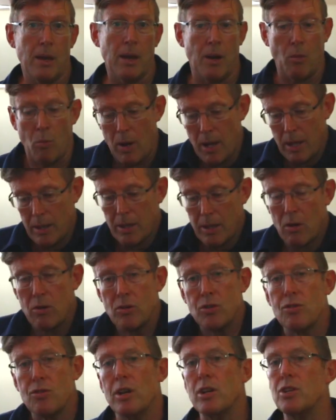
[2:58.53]
And while the
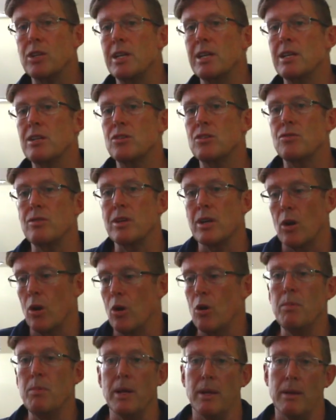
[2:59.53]
construction industry
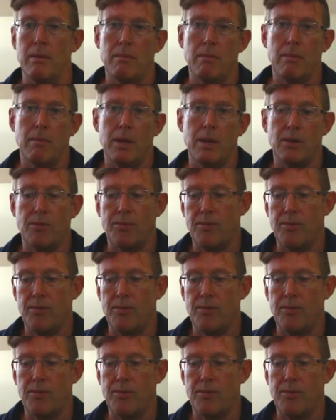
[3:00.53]
globally is